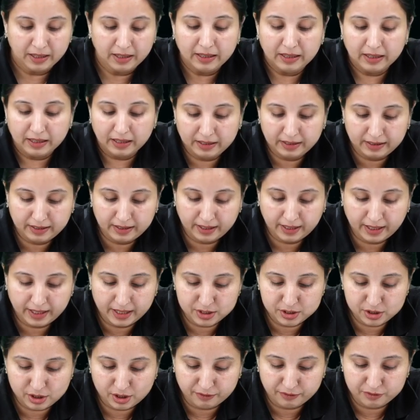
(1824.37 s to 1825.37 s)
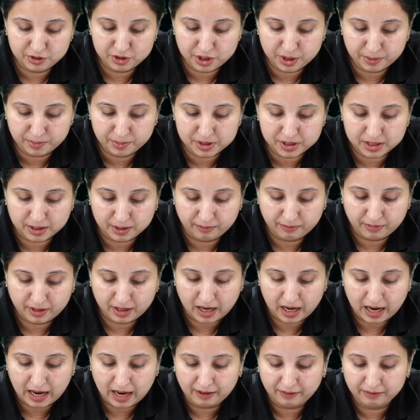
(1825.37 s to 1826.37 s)
In the case of gypsum, we
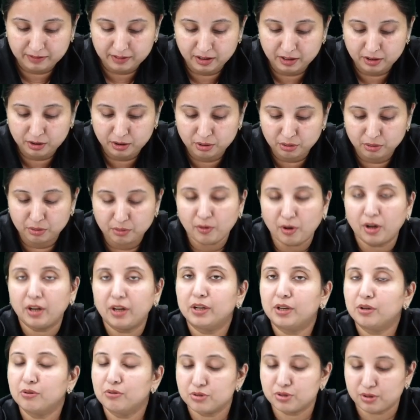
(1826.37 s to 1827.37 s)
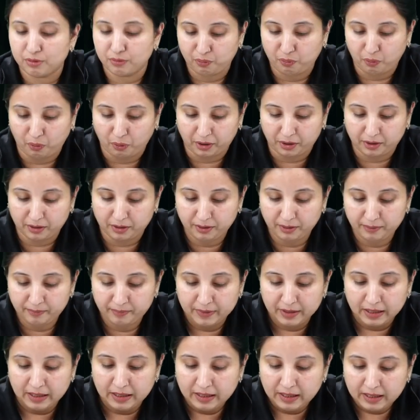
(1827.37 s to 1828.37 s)
have the 2 molecules of water.
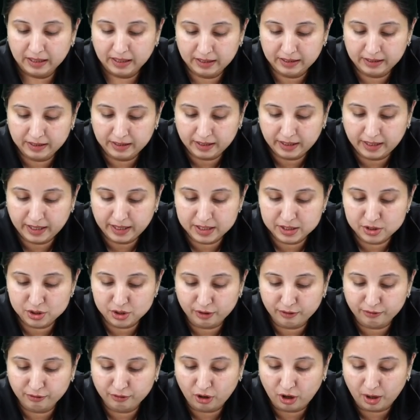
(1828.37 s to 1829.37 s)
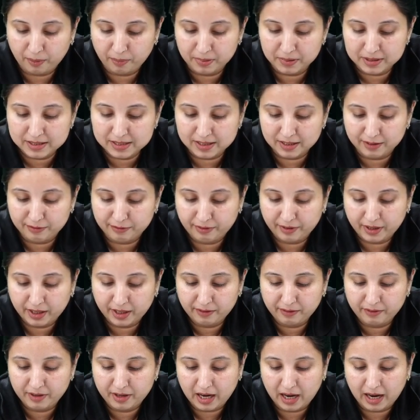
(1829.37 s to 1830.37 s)
In the case of copper
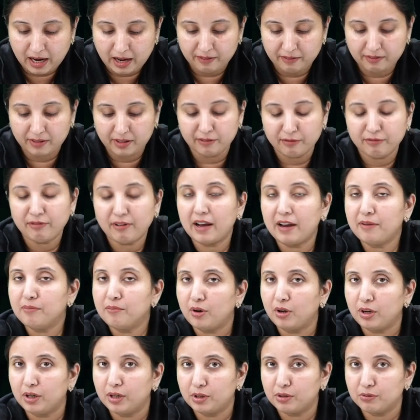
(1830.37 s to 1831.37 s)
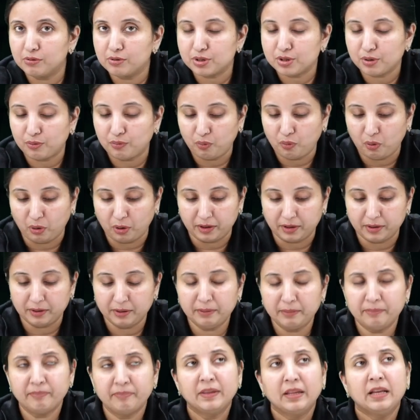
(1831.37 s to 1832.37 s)
sulfate, we have the 5 molecules of water.
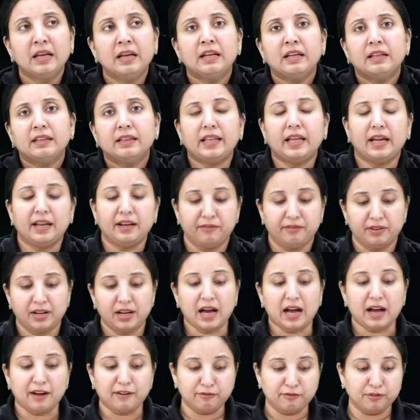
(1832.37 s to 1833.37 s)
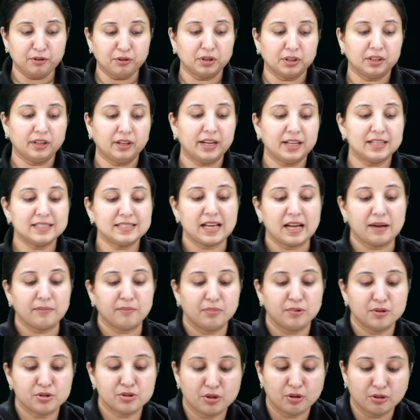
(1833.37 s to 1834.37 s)
Then we have few other
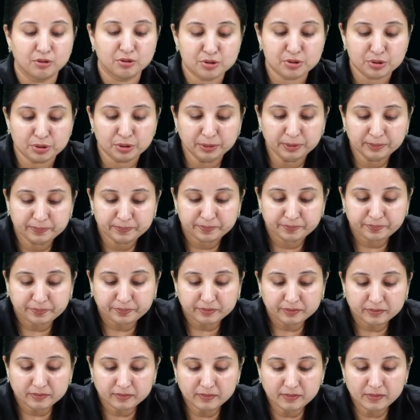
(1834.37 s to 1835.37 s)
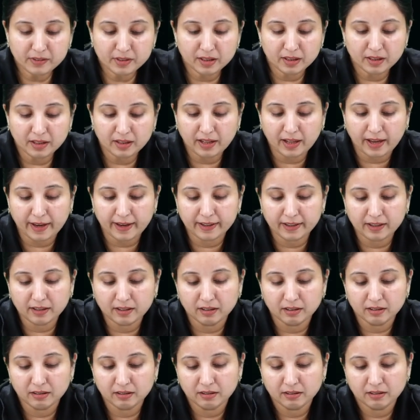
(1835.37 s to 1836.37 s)
examples also, like
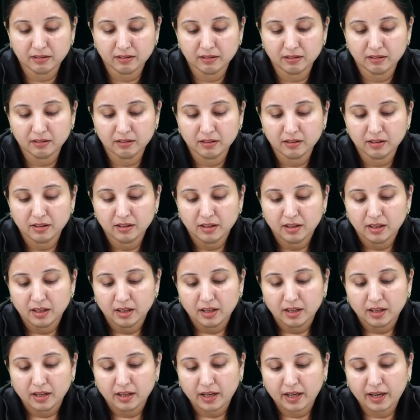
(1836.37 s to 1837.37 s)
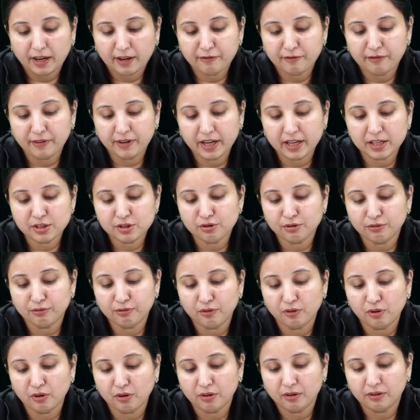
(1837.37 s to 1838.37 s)

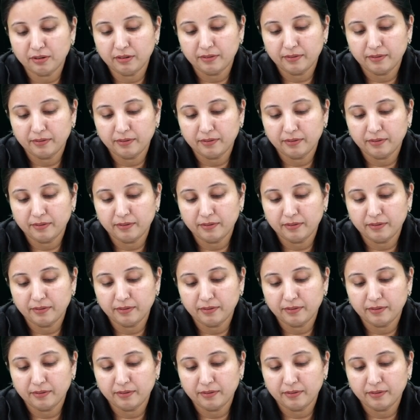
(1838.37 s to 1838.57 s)
FeSO4,